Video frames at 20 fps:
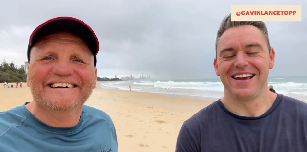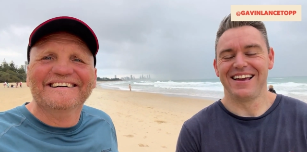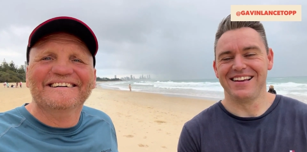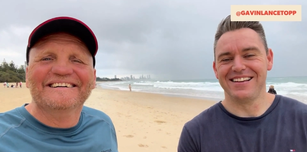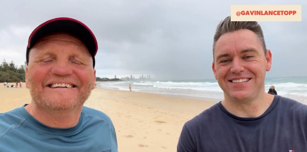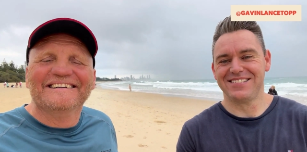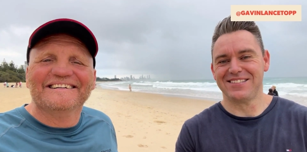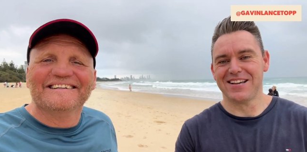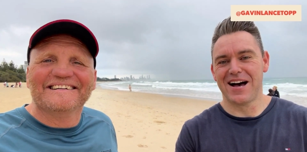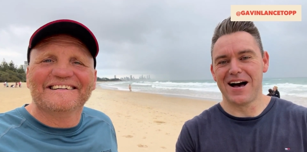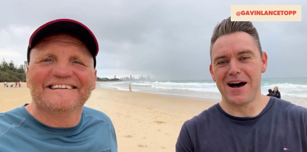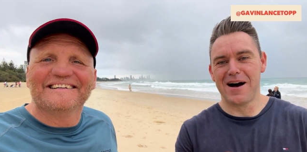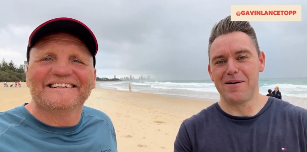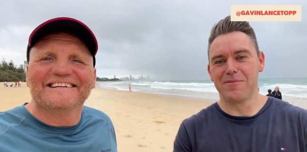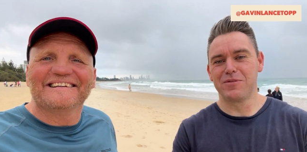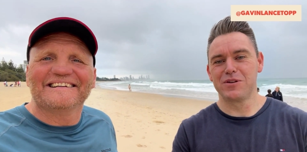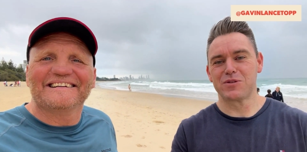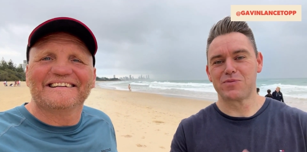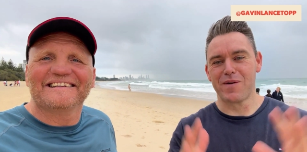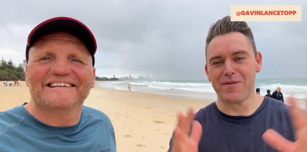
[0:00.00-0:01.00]
Speaker 1: is um,
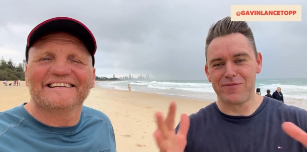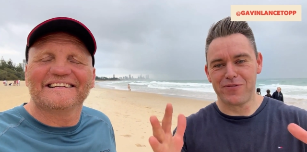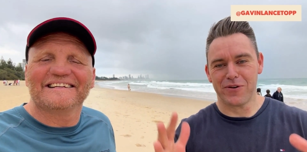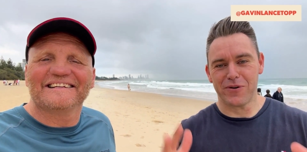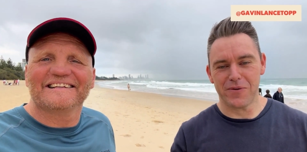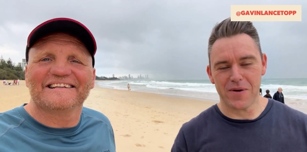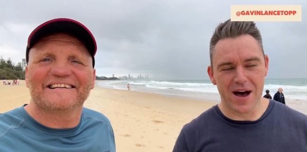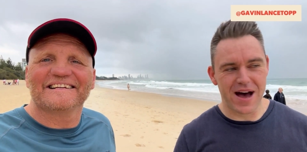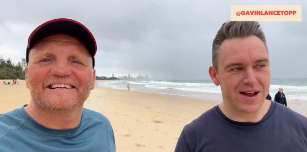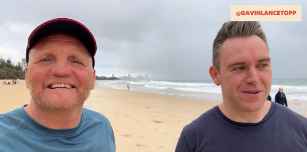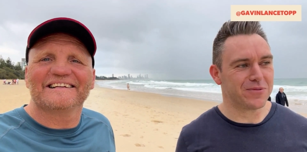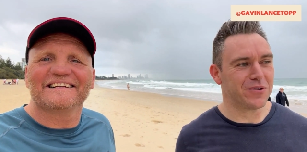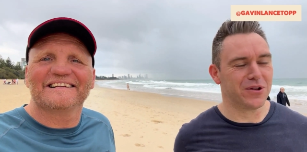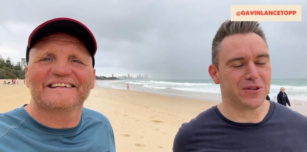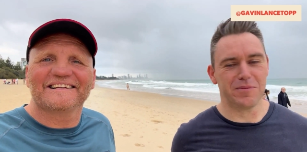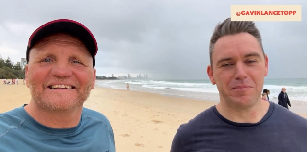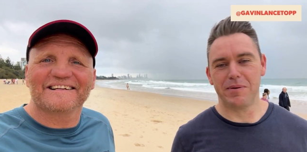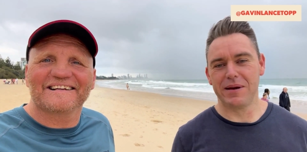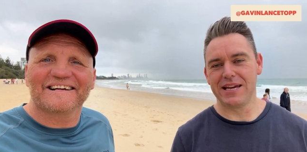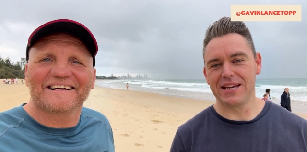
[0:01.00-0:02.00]
we just went for a run. We're on the
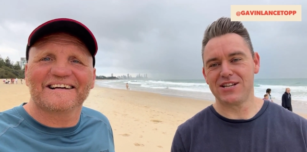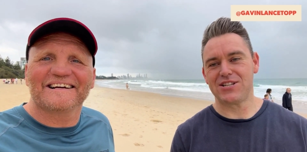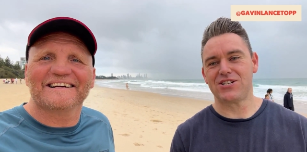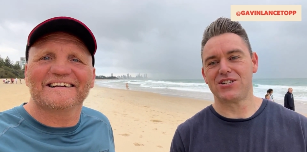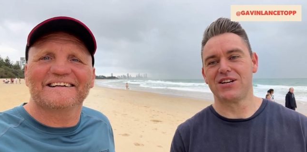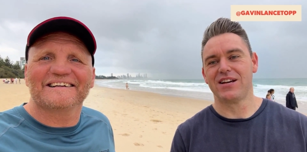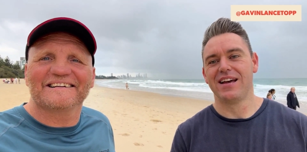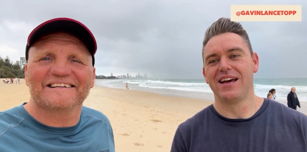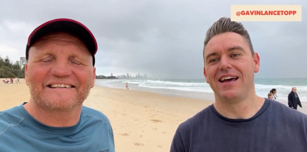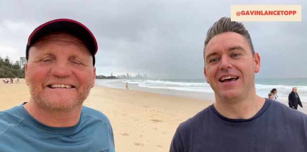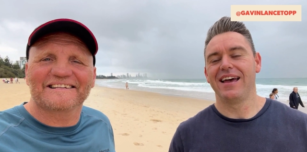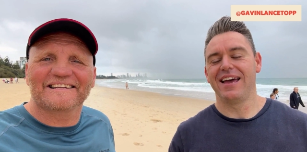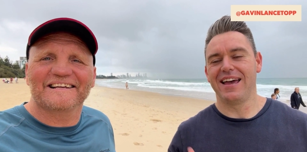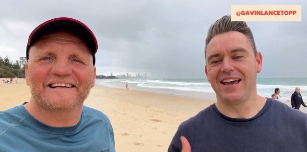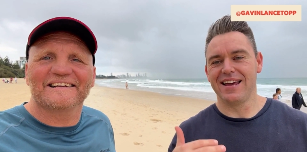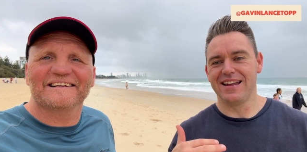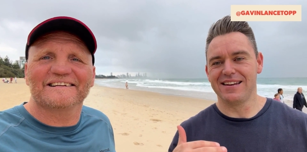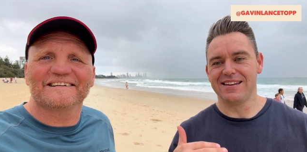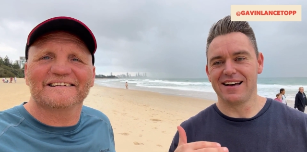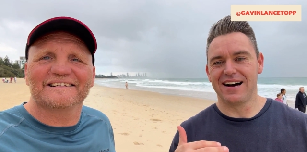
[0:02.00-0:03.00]
beach,
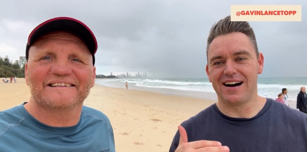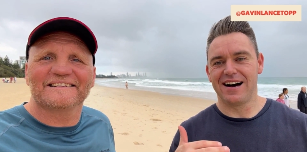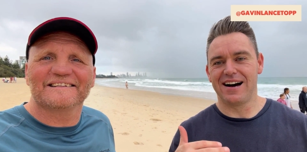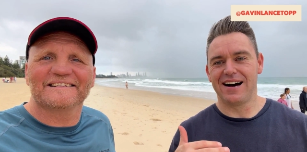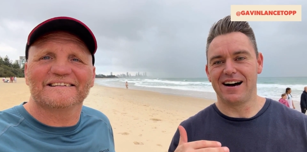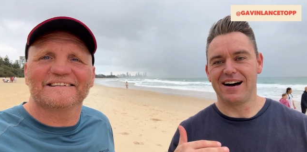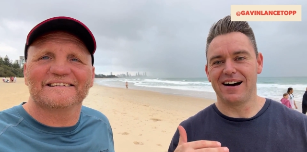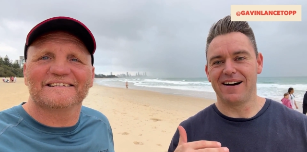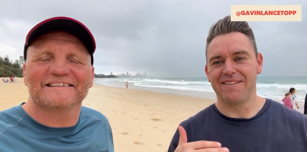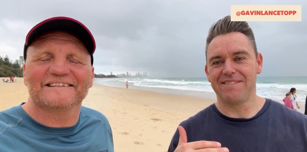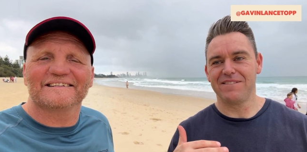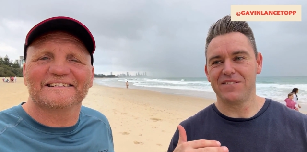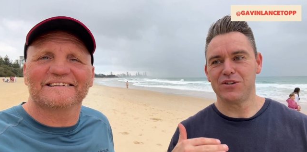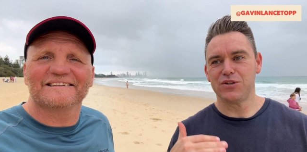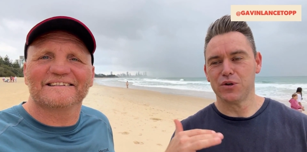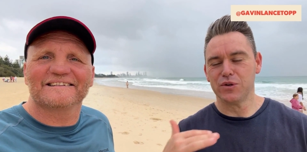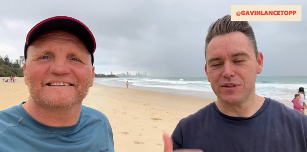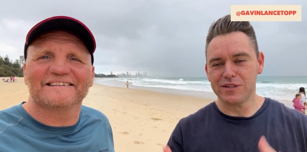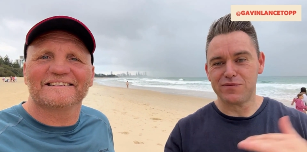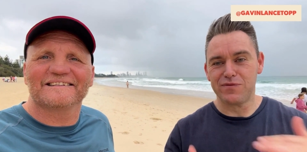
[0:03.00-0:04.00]
and uh,
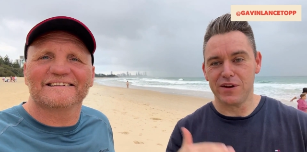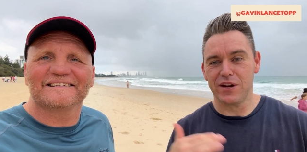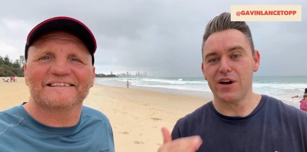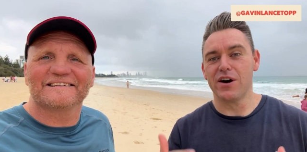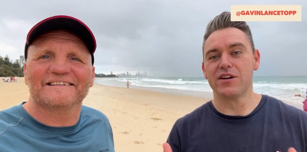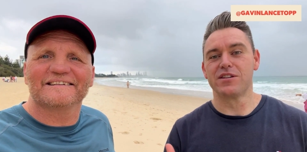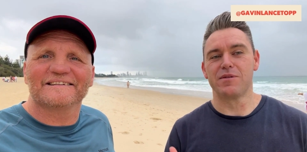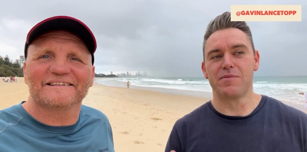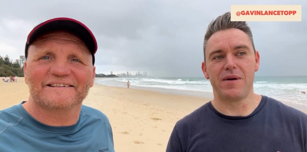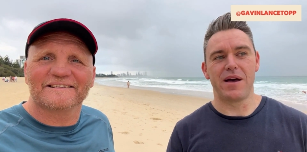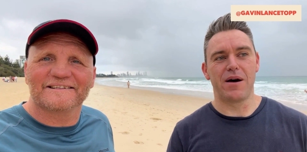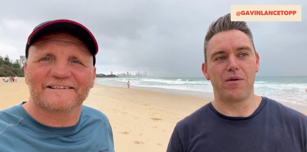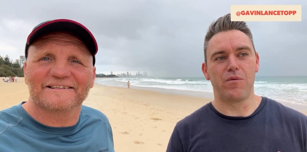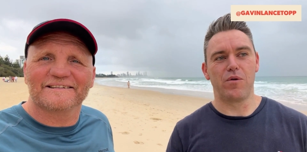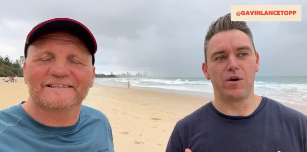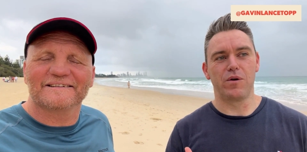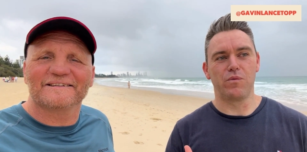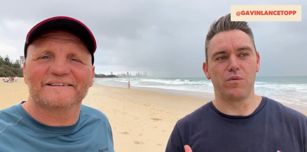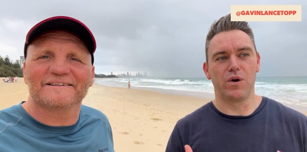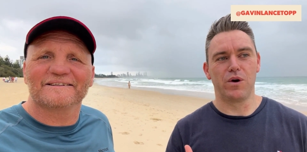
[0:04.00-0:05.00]
doing this video is about
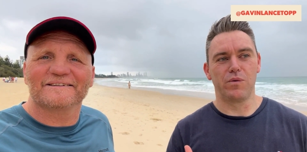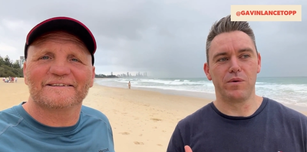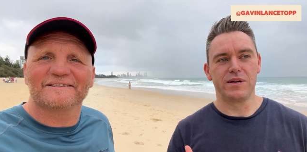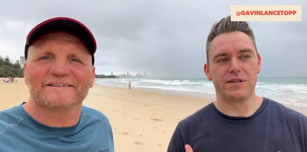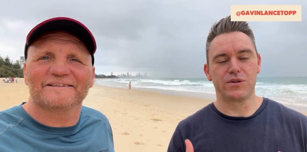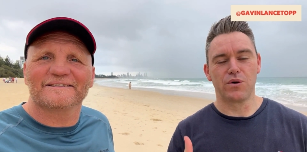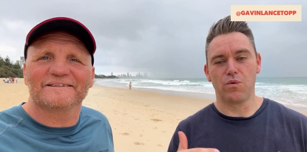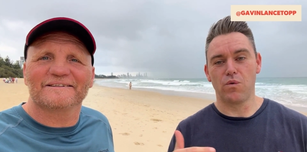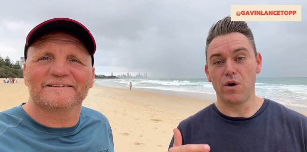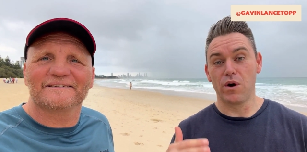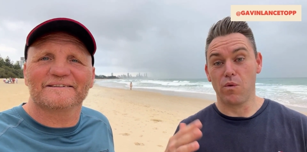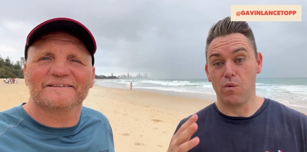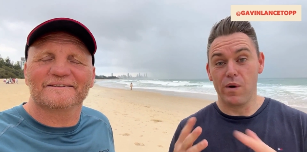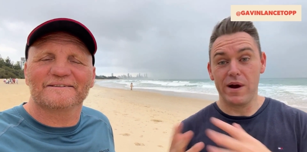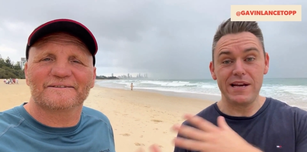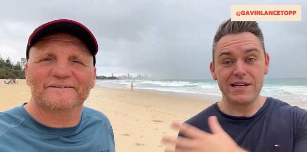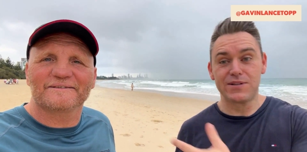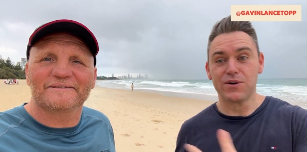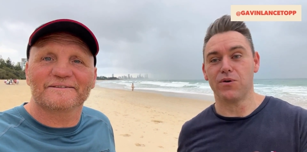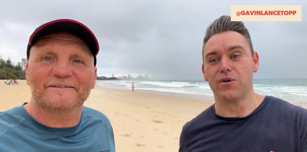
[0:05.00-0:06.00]
what, what are we what are
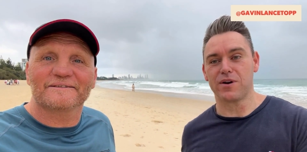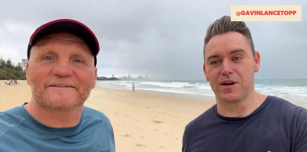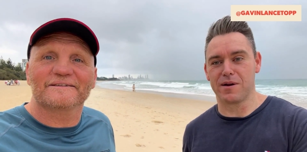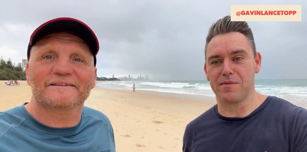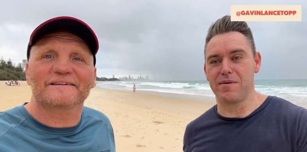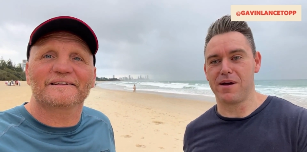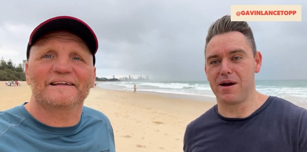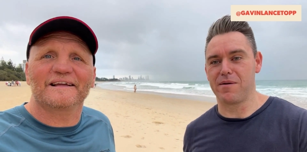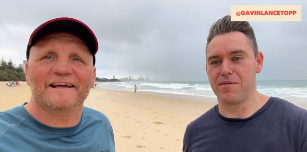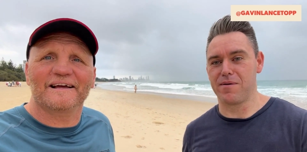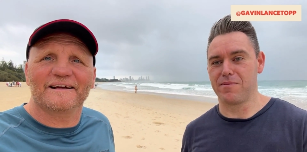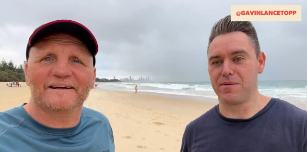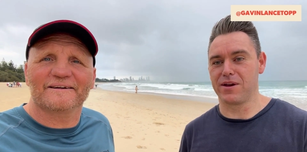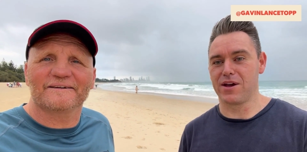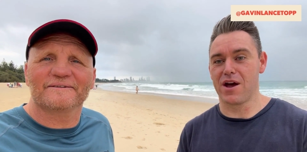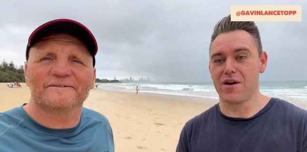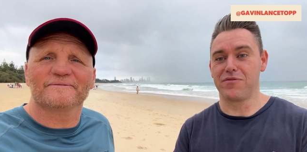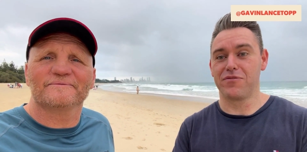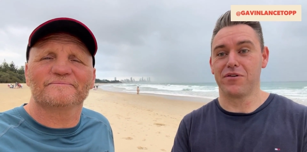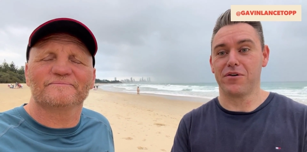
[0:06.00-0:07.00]
we talking about yeah. when we
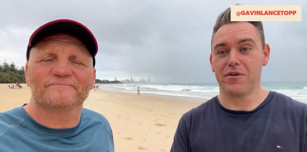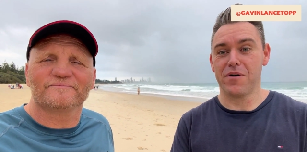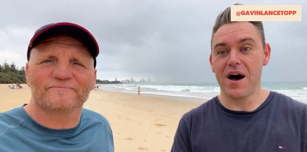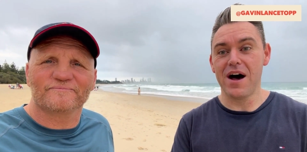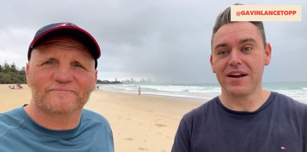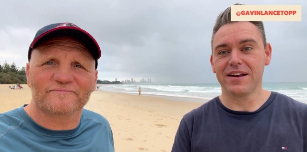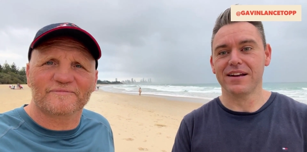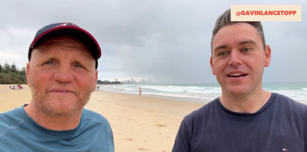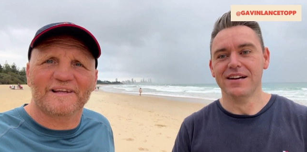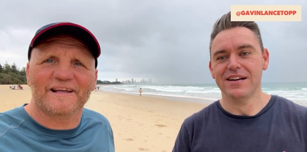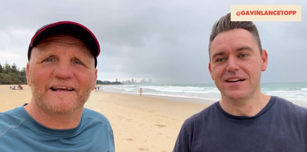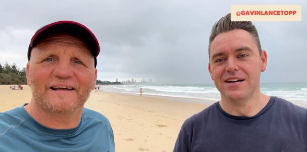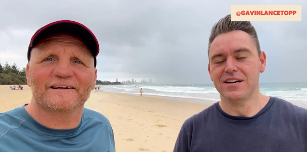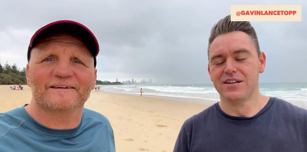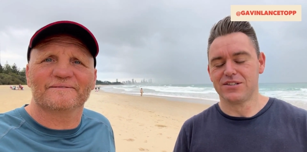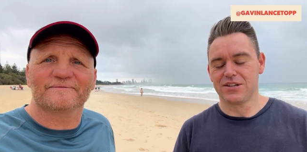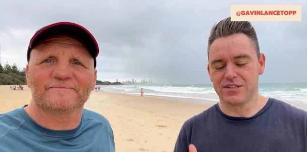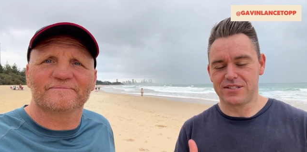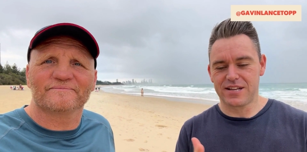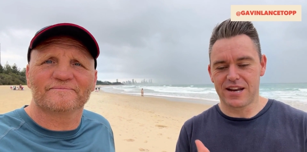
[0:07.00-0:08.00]
go for a run. Yeah.
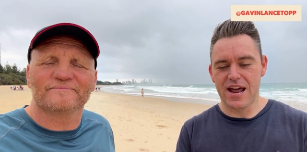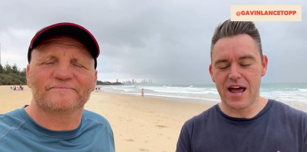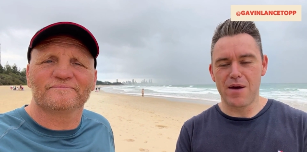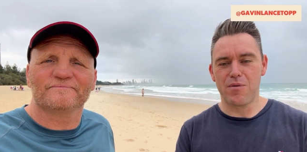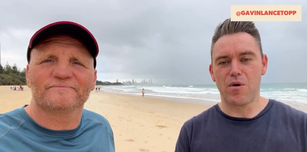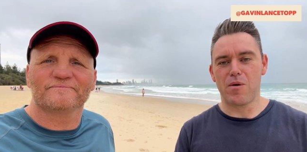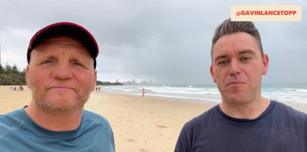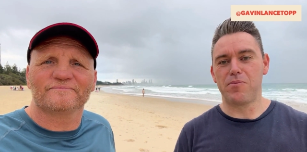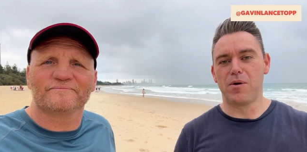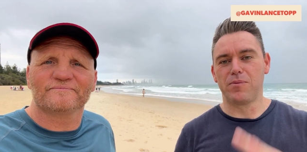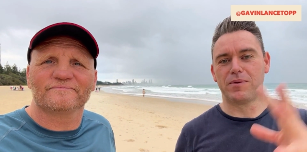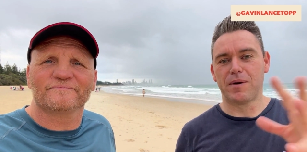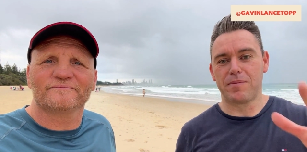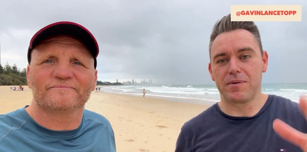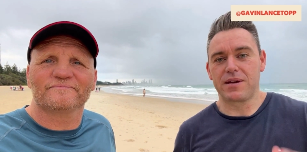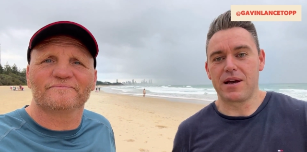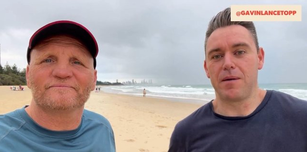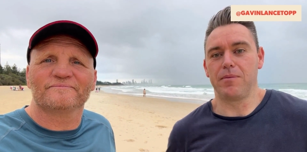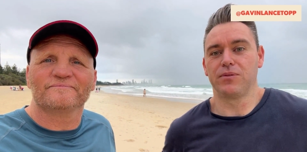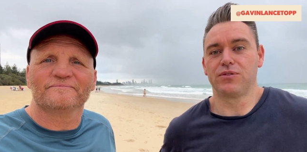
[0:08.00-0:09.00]
So today, what popped up a
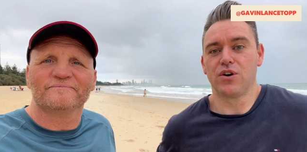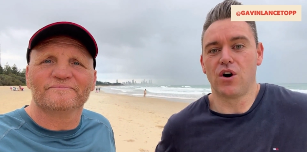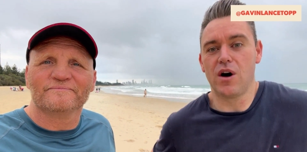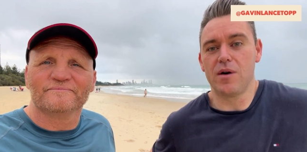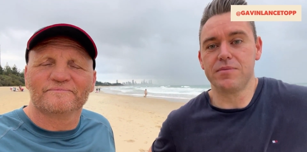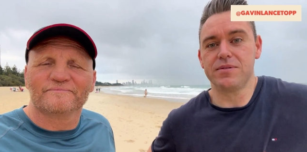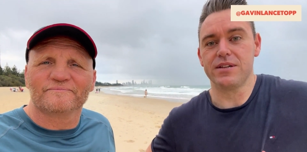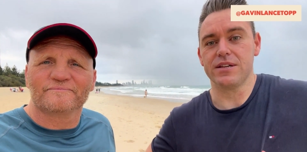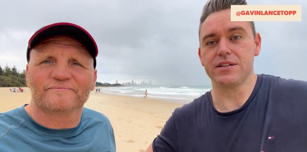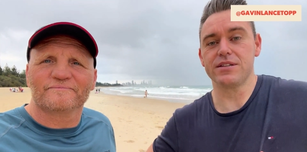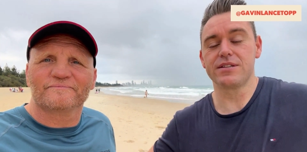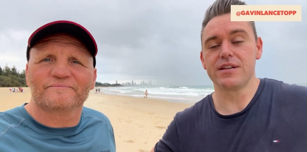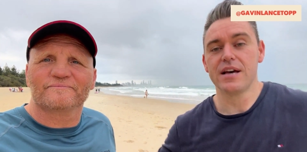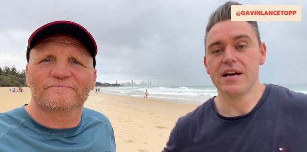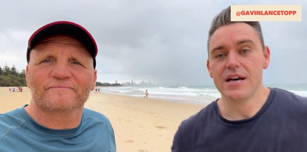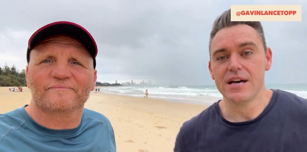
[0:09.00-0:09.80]
couple times is